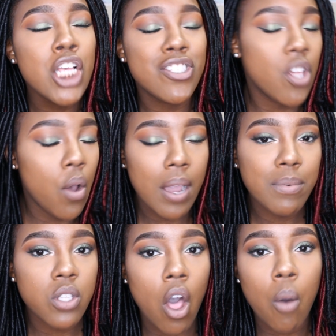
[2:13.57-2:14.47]
So it
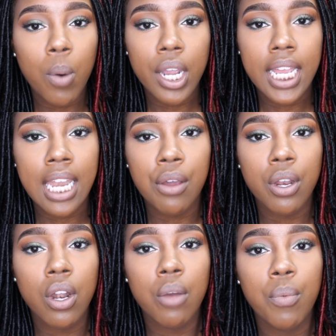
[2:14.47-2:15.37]
was all working out
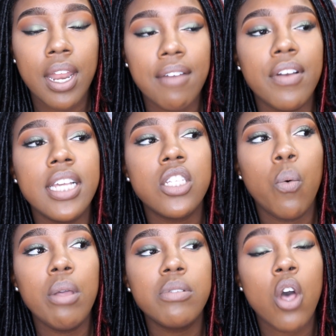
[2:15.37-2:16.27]
and whatever, and so
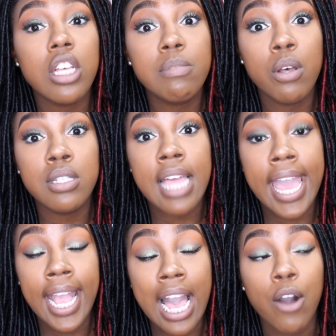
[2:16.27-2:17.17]
we was all supposed to
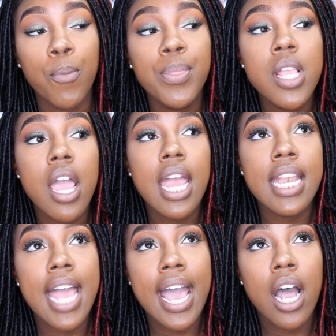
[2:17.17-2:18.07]
hang out.
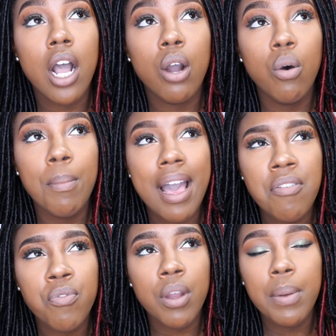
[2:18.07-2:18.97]
Now
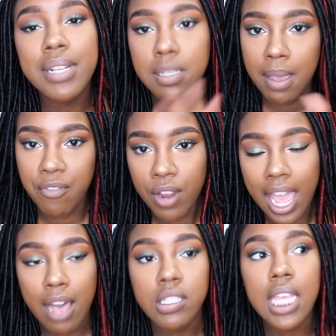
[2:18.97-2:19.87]
my friend, we went to my
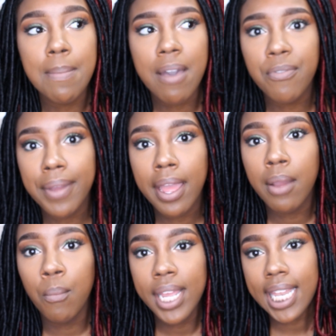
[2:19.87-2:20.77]
friend's house, and my
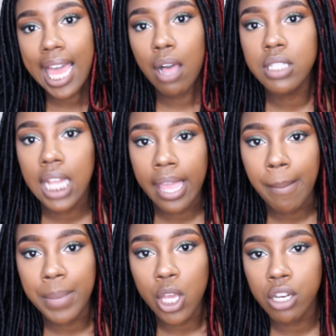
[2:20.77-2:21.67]
friend, we allowed to
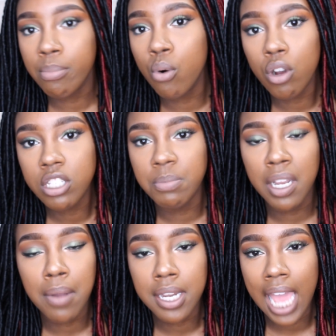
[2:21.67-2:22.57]
like be on the porch,
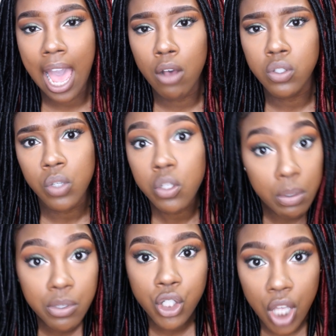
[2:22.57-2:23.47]
be around the house, because
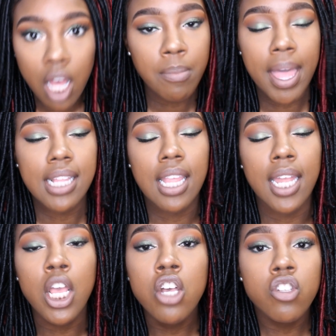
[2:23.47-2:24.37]
we was young back
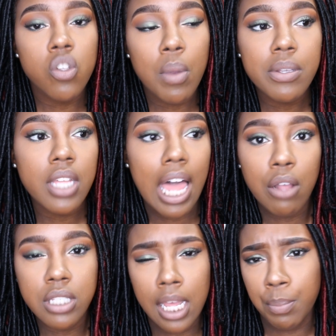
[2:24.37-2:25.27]
then. So we was
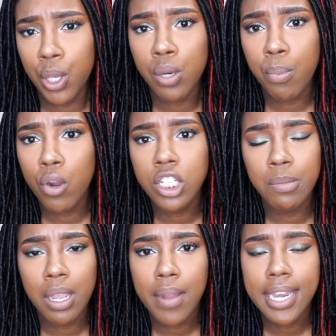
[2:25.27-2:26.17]
allowed to like be on the porch
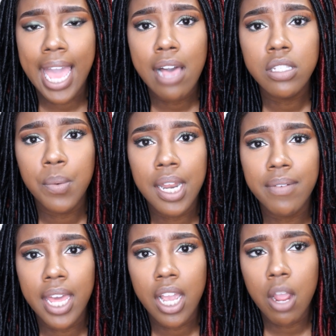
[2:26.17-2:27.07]
and be around the house and
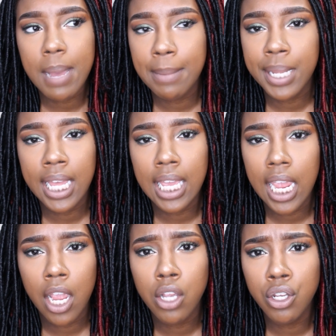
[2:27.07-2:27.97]
whatever. Like, her mom didn't
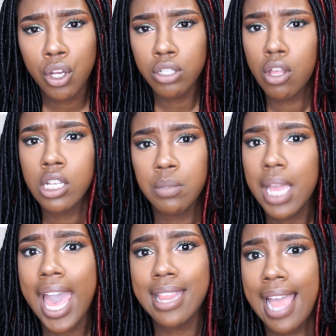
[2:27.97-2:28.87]
care, you know, as long as
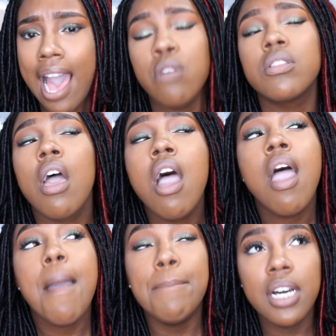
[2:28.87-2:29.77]
we at the house.
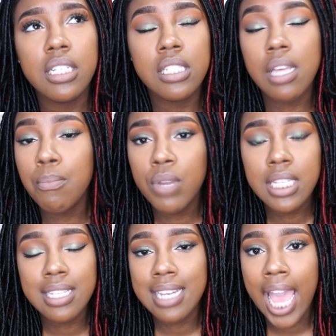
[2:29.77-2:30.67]
But some
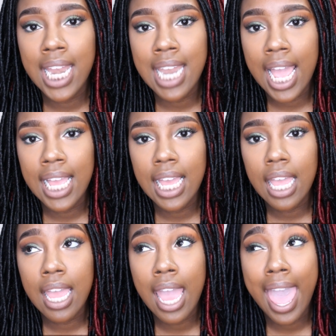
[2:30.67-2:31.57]
reason that night
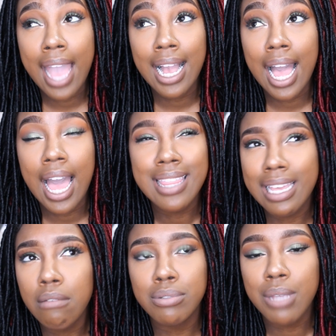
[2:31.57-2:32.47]
it had got, I
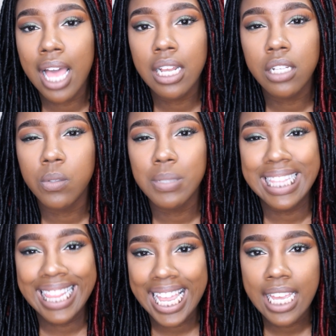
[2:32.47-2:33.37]
think it was kind of because it was
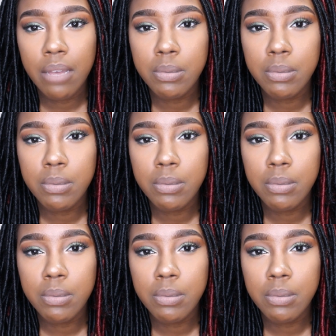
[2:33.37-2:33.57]
late.